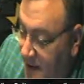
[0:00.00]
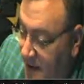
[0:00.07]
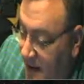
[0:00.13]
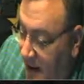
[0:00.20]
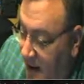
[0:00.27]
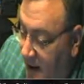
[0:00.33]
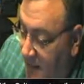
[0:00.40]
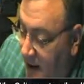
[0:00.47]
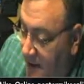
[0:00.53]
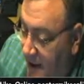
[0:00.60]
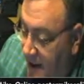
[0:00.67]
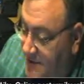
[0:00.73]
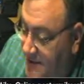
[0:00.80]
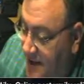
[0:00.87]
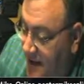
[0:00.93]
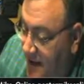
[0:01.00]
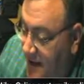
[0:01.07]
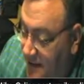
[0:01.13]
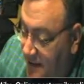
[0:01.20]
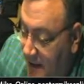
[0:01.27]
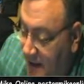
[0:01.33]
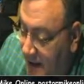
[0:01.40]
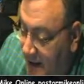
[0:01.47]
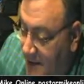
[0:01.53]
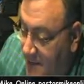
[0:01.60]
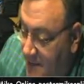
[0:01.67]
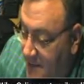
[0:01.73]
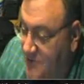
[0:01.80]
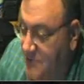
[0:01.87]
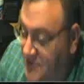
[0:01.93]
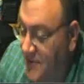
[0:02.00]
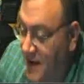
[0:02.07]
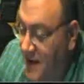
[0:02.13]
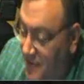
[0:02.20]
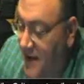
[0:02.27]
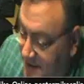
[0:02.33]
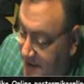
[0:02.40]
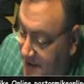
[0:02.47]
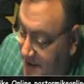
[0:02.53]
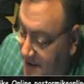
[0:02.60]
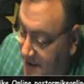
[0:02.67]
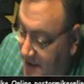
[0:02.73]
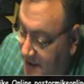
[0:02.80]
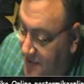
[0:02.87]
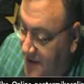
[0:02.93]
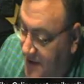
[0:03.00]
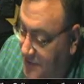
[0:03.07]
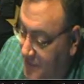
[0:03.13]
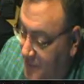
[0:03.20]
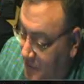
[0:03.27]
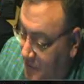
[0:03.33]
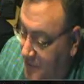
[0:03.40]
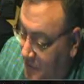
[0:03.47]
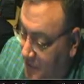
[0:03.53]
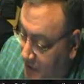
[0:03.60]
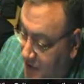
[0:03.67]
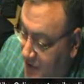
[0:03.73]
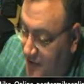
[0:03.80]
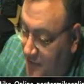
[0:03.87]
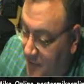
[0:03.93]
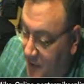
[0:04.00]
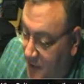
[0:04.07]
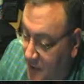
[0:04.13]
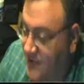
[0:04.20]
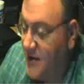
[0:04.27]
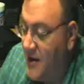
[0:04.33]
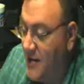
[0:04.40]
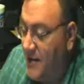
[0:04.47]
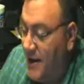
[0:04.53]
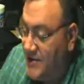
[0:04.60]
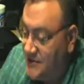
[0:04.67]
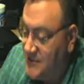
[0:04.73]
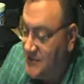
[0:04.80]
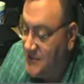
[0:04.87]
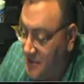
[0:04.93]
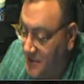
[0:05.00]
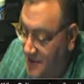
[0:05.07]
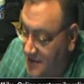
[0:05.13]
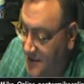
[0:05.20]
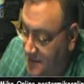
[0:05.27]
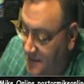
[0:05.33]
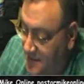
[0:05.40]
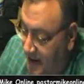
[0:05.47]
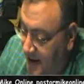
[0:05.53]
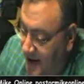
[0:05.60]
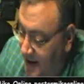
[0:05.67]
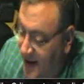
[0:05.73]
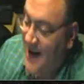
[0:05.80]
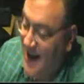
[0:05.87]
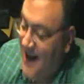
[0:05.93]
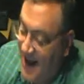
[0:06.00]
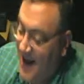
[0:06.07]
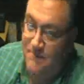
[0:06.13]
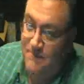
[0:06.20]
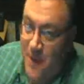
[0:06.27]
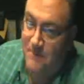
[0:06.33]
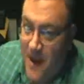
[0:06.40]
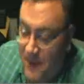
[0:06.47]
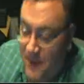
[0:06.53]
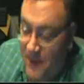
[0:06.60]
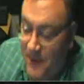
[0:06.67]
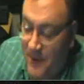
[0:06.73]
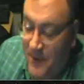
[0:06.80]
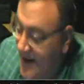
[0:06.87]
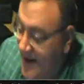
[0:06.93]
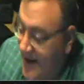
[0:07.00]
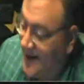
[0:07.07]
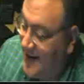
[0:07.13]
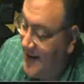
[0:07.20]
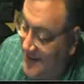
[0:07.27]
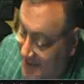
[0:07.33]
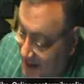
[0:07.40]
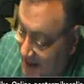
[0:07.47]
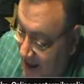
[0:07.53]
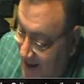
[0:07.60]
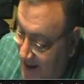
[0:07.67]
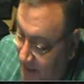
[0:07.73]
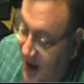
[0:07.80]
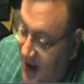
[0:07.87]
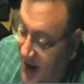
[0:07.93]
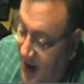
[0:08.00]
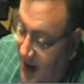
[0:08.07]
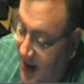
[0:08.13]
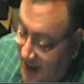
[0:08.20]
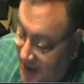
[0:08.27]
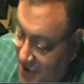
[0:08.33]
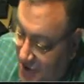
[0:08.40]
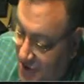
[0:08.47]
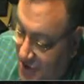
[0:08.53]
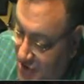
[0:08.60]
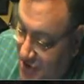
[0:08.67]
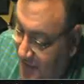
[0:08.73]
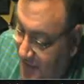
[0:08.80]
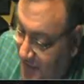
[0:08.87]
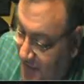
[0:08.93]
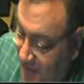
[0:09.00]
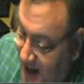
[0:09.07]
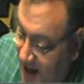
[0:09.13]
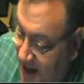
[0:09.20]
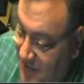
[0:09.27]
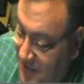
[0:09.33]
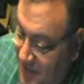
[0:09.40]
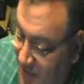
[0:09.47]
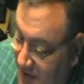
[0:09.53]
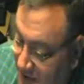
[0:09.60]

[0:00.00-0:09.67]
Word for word: um, an executive meeting and multiple gatherings in different cities where Christian leaders from all denominations participated, has publicly condemned such justifications for